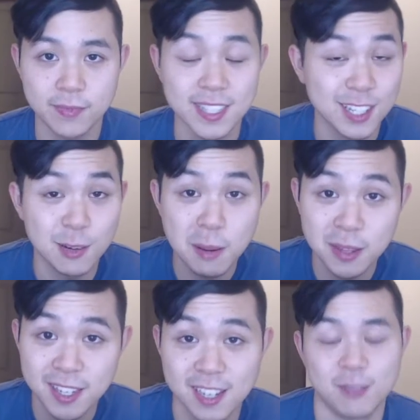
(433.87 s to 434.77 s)
And so you might
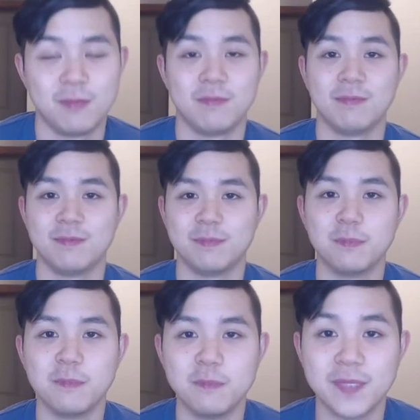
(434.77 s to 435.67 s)
be thinking,
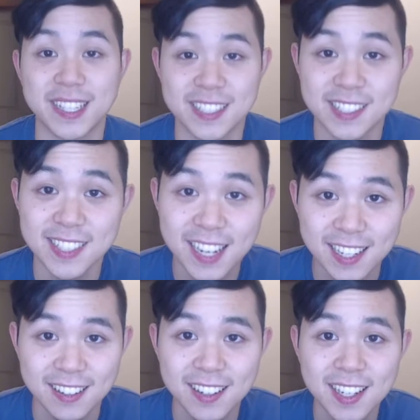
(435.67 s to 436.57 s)
that's
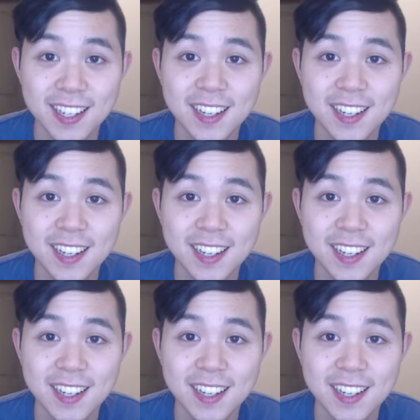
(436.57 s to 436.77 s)
insane.